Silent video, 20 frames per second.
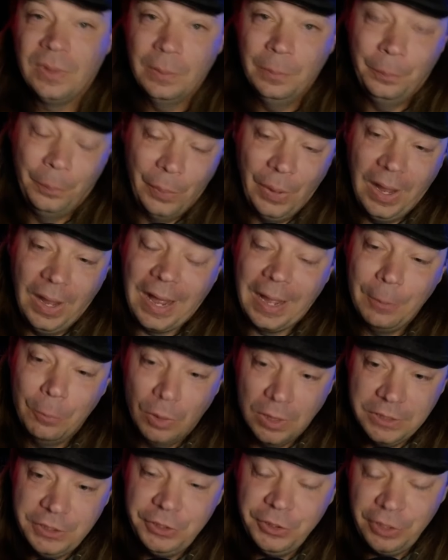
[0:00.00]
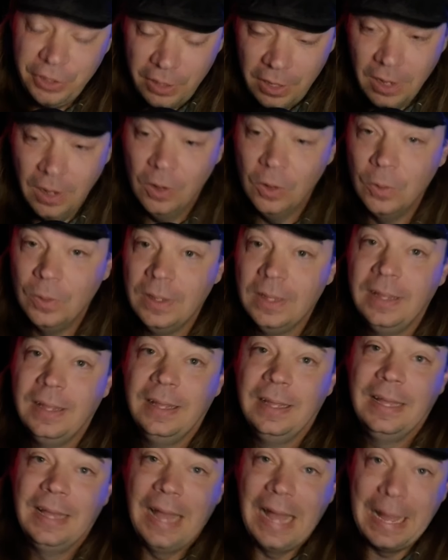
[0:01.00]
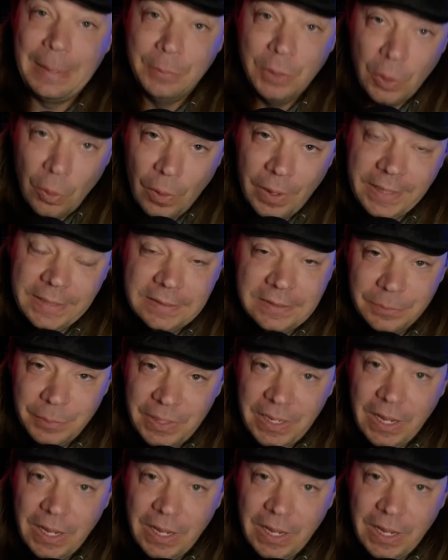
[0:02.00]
but I want you to know I'm going to be